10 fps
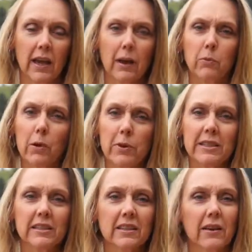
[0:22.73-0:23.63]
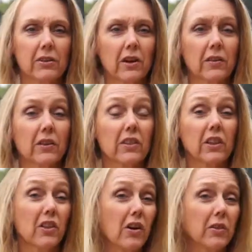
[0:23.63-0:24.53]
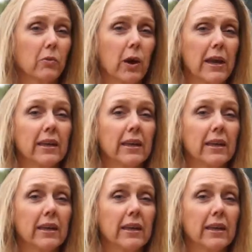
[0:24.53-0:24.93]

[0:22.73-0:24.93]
and what we discovered along the way